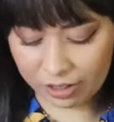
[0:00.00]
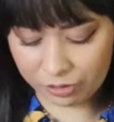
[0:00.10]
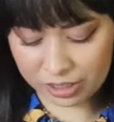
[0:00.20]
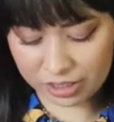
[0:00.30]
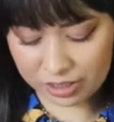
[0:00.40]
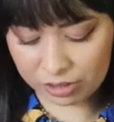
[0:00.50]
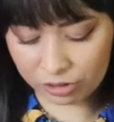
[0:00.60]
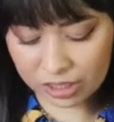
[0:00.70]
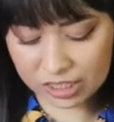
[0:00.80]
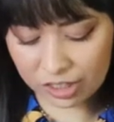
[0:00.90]
I was
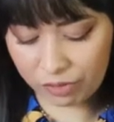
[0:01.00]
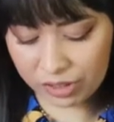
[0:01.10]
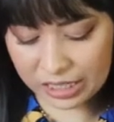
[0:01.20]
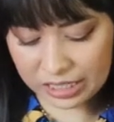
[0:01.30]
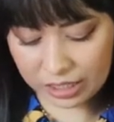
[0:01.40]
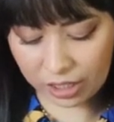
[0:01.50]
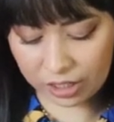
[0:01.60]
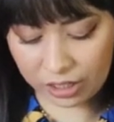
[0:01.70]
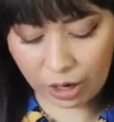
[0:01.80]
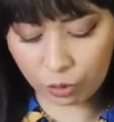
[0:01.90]
honestly very
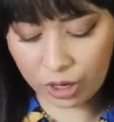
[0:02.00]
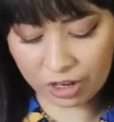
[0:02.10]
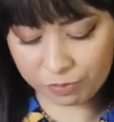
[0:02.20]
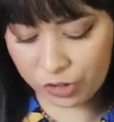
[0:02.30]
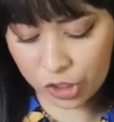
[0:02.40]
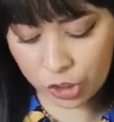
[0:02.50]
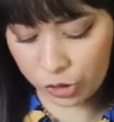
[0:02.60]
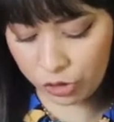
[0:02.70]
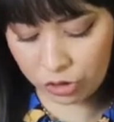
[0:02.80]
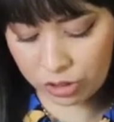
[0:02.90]
scared. I would have
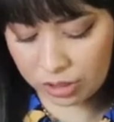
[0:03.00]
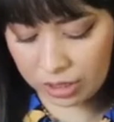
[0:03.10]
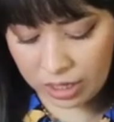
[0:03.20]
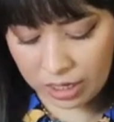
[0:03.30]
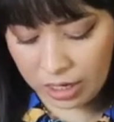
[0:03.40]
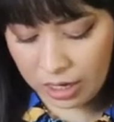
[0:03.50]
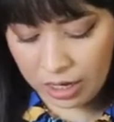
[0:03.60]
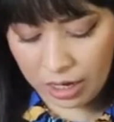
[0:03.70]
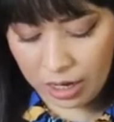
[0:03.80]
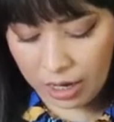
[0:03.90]
visions.
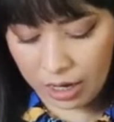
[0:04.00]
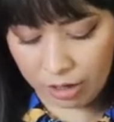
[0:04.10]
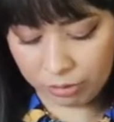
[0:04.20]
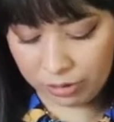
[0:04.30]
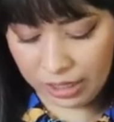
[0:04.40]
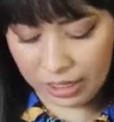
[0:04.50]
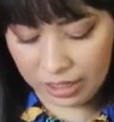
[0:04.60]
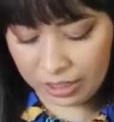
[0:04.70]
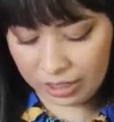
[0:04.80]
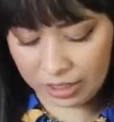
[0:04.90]
I
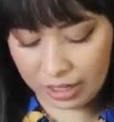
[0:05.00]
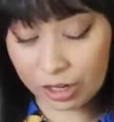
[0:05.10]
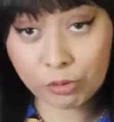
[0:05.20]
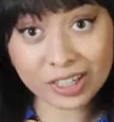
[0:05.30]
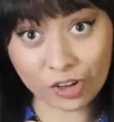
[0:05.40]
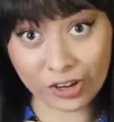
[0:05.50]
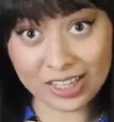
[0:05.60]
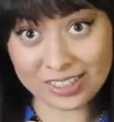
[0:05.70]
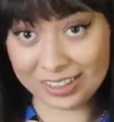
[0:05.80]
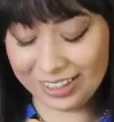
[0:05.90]
went
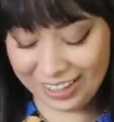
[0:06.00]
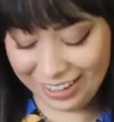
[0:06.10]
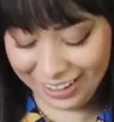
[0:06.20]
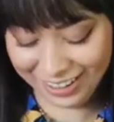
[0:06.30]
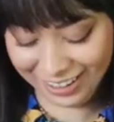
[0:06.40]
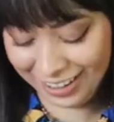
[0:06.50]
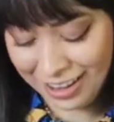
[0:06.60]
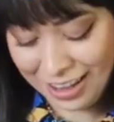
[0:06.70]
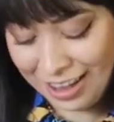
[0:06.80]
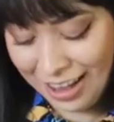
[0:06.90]
crazy.
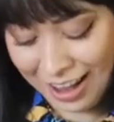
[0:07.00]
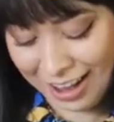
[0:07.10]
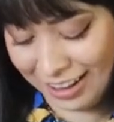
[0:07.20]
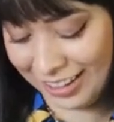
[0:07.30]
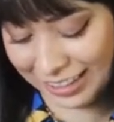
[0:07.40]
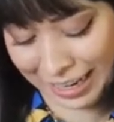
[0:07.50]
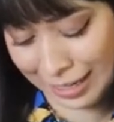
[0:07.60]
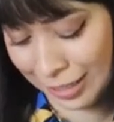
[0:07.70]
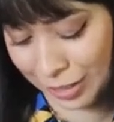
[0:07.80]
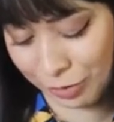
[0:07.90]

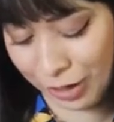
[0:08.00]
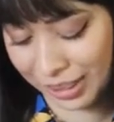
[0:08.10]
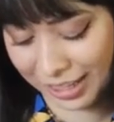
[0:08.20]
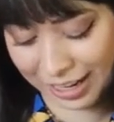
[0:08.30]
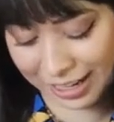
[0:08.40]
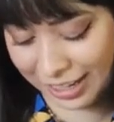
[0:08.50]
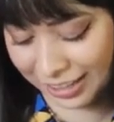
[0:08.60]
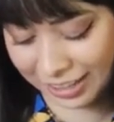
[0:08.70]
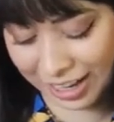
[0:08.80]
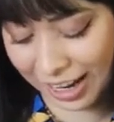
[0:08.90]
That's one thing I
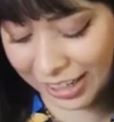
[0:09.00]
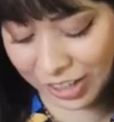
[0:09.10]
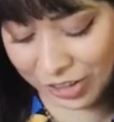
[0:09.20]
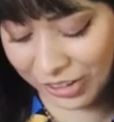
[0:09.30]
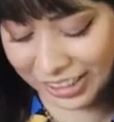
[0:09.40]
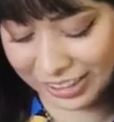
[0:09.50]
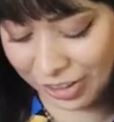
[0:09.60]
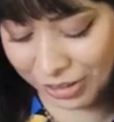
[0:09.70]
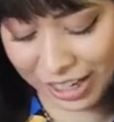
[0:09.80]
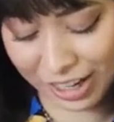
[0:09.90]
can call it
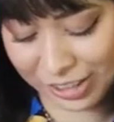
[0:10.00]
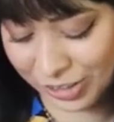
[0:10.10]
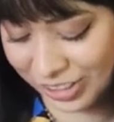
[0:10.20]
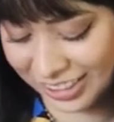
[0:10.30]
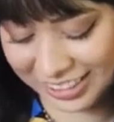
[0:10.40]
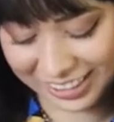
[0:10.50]
that way. I just,